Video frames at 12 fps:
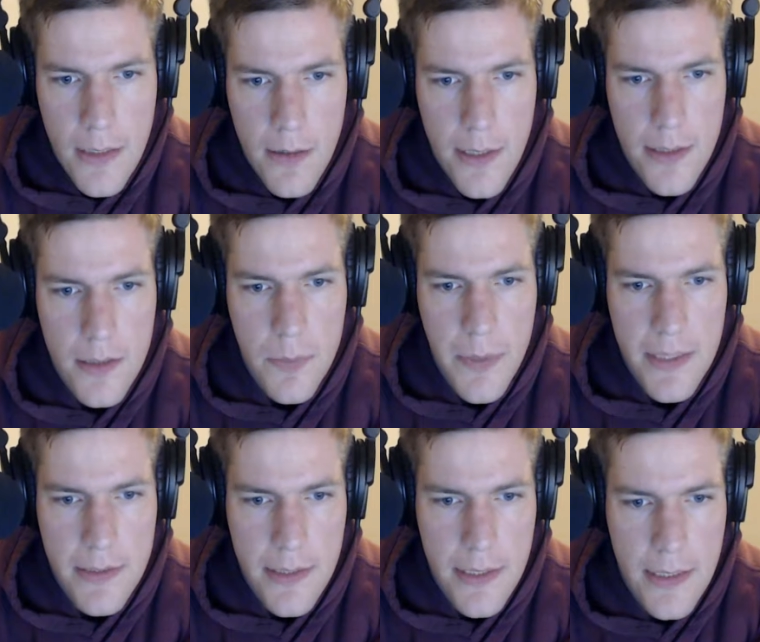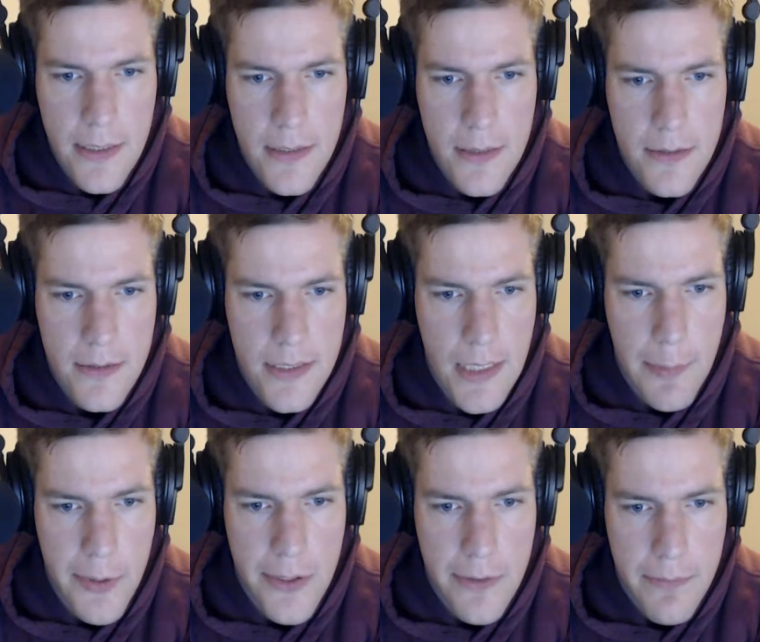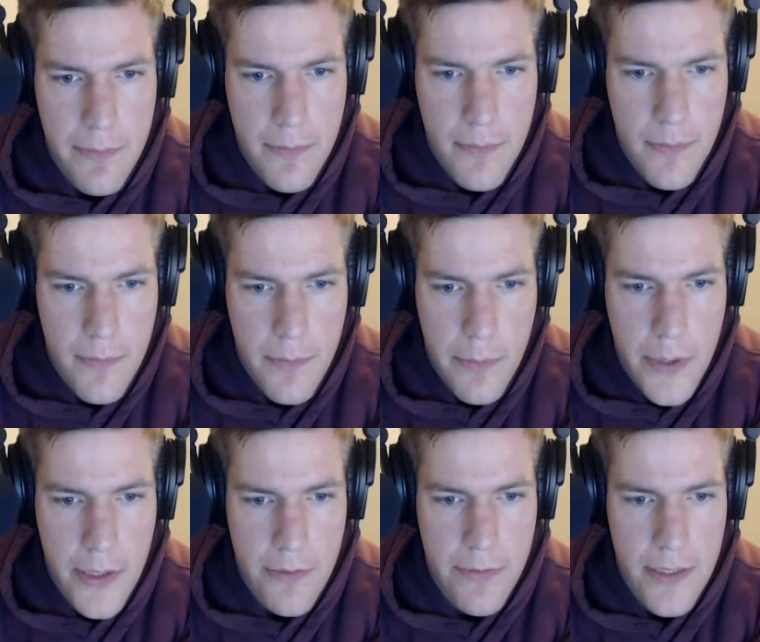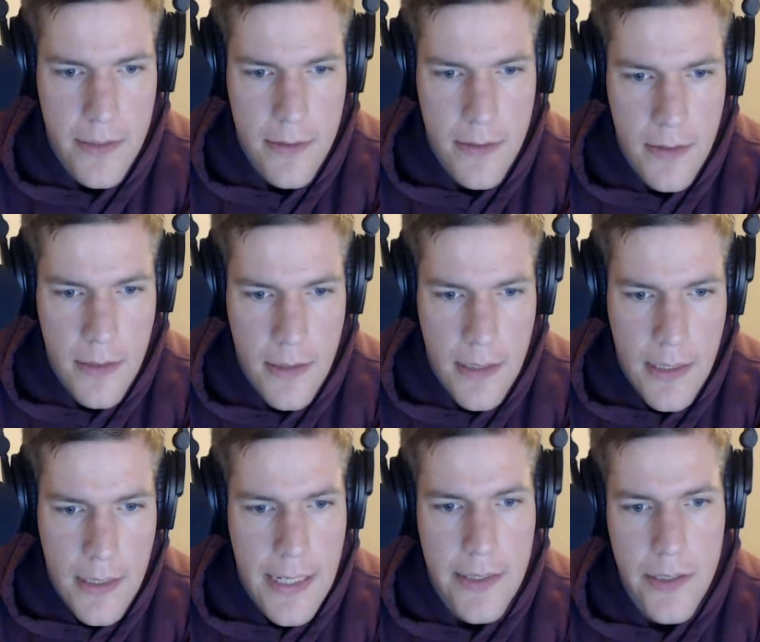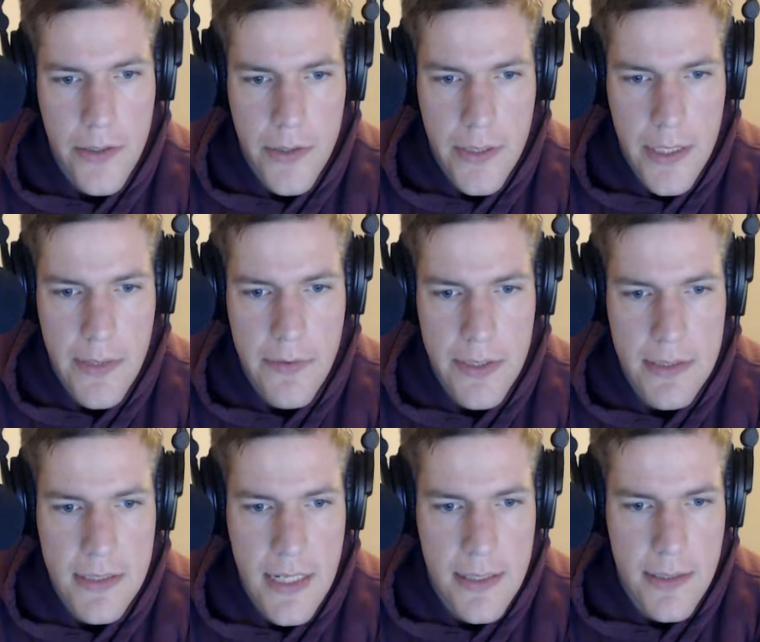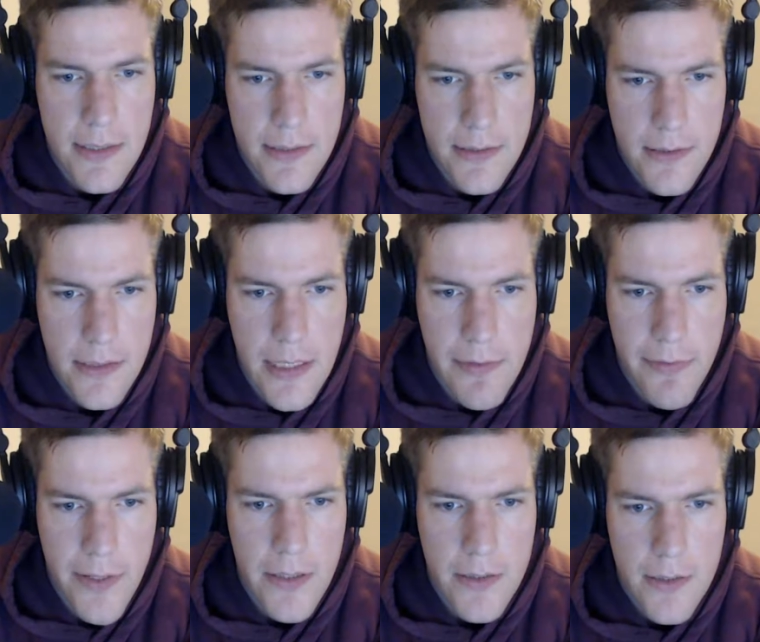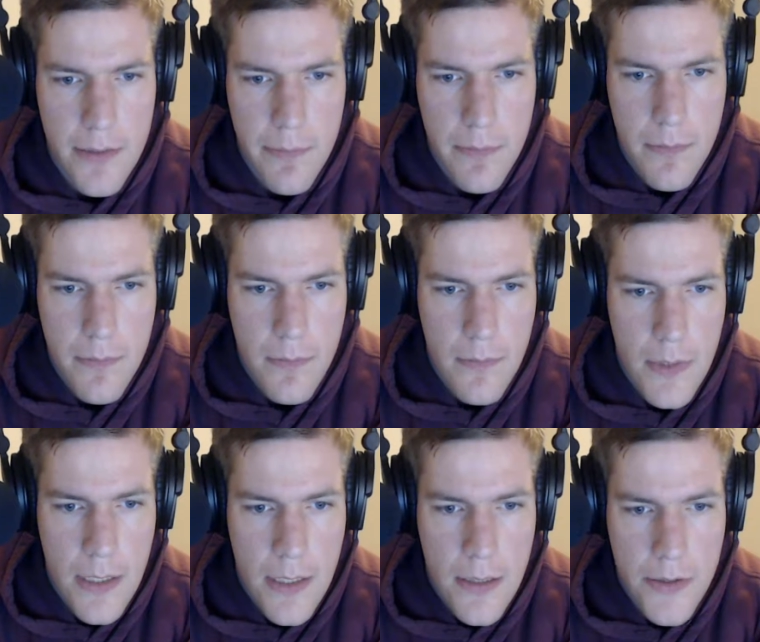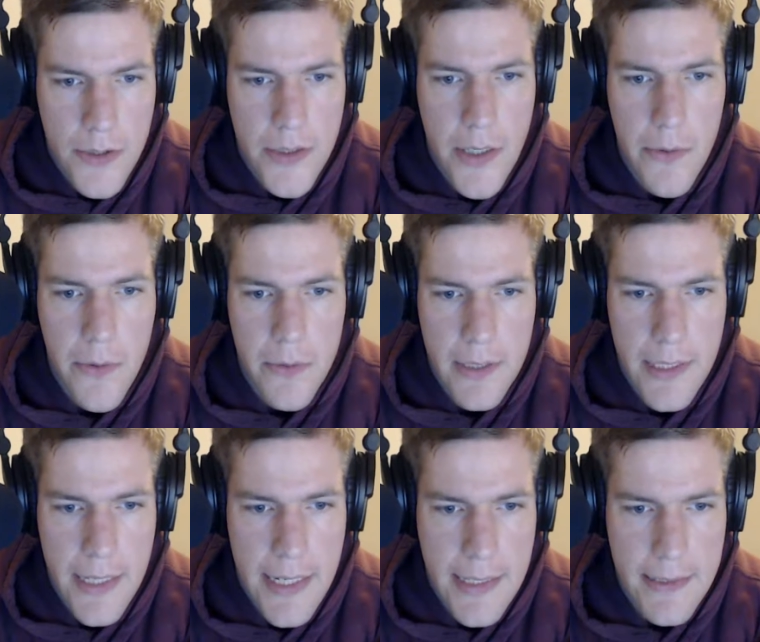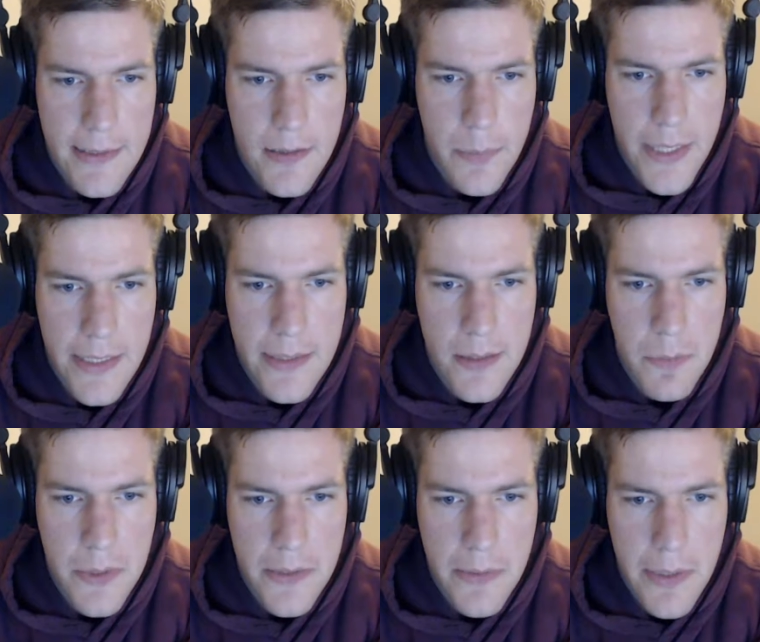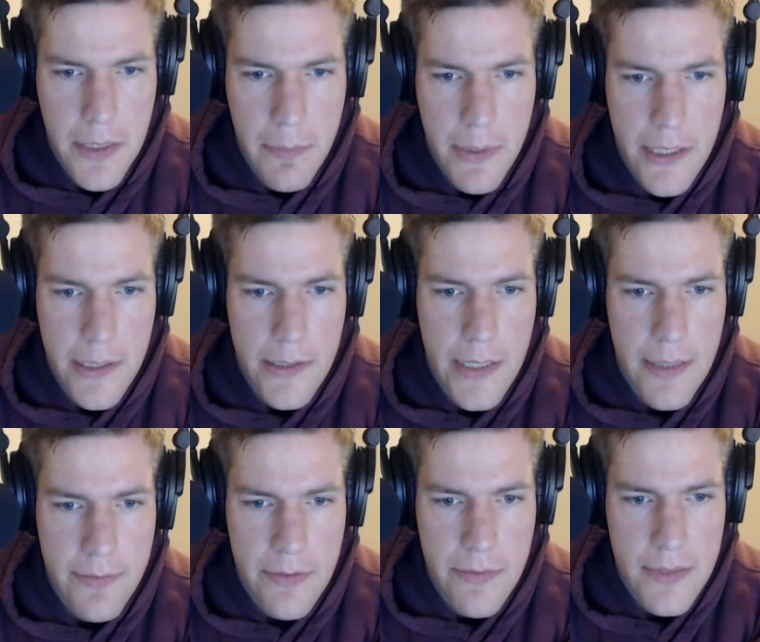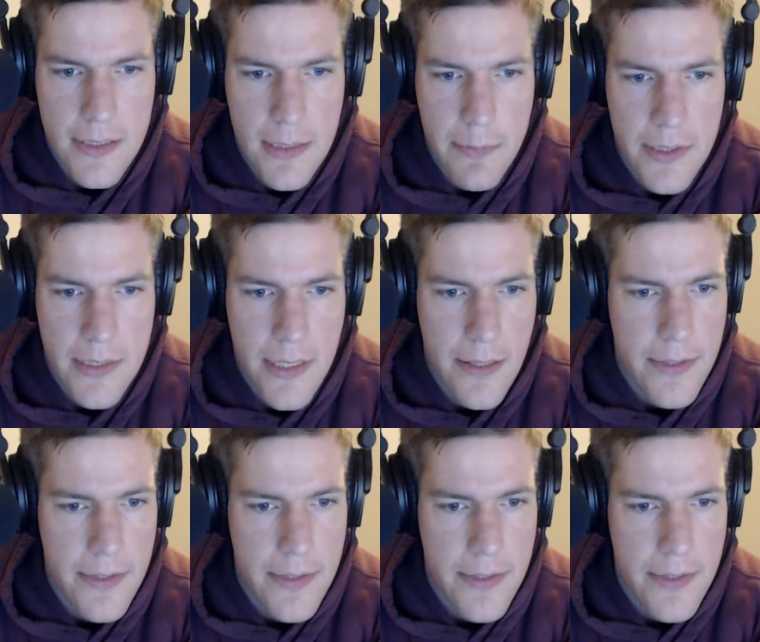Line spacing, double. Perfect. And then you could even set it as default. Don't add a space between paragraphs of the same style.